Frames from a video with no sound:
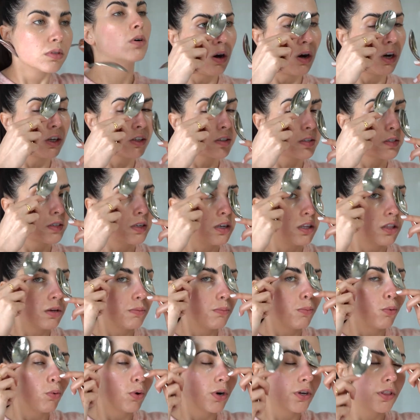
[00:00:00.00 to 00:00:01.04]
Honestly, the
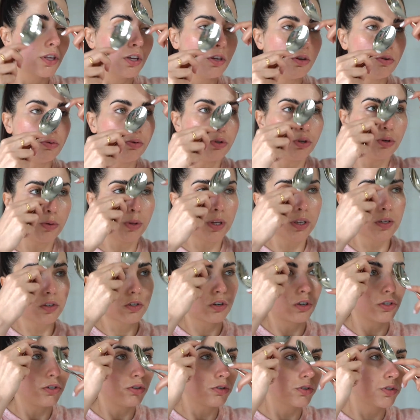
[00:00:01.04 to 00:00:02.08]
more that you do this
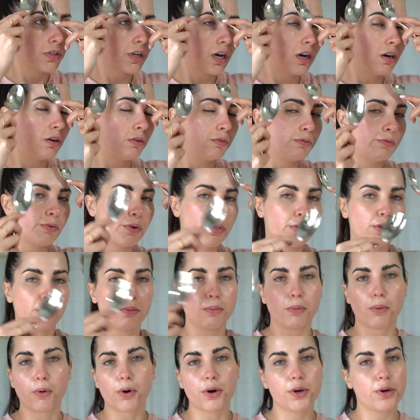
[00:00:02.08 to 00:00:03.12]
on yourself, the
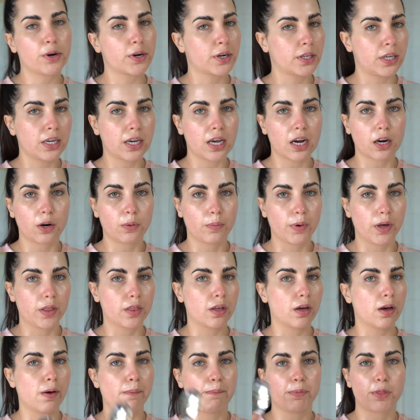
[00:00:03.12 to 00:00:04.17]
more you're gonna get a
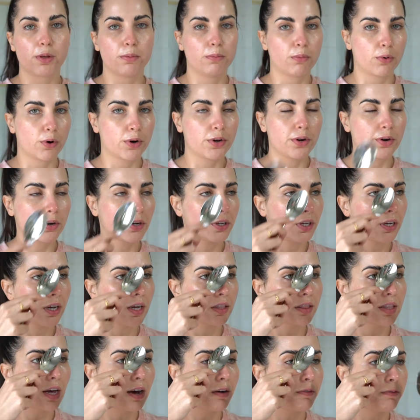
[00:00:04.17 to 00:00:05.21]
rhythm, the more you're gonna
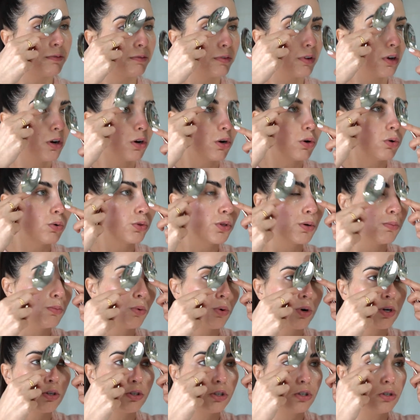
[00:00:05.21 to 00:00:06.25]
get that flow, the
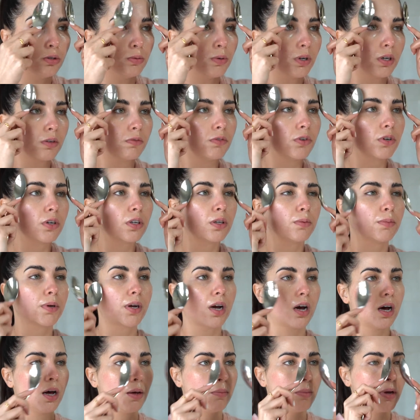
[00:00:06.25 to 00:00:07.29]
more intuitive you're gonna
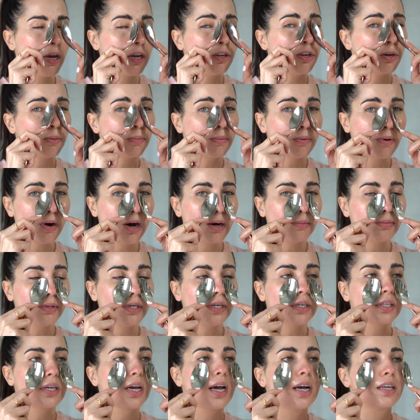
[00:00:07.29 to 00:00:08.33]
become, and you're probably
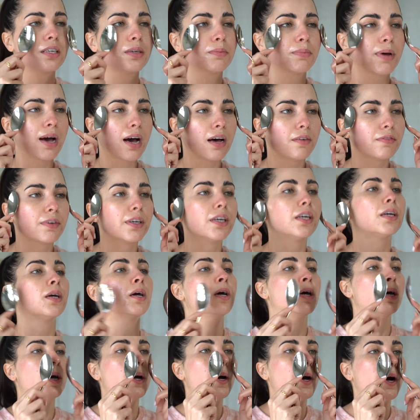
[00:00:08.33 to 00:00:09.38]
gonna end up having
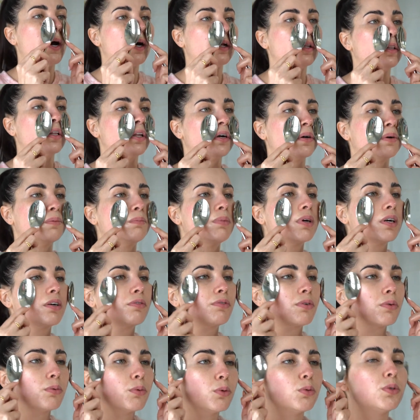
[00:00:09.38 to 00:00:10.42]
a little bit of
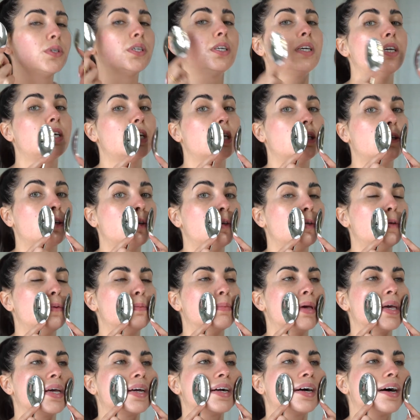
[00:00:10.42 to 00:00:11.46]
a routine you
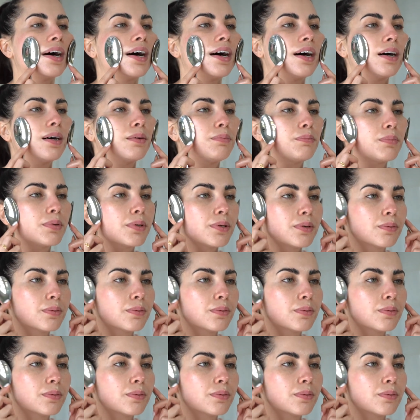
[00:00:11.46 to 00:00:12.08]
make up.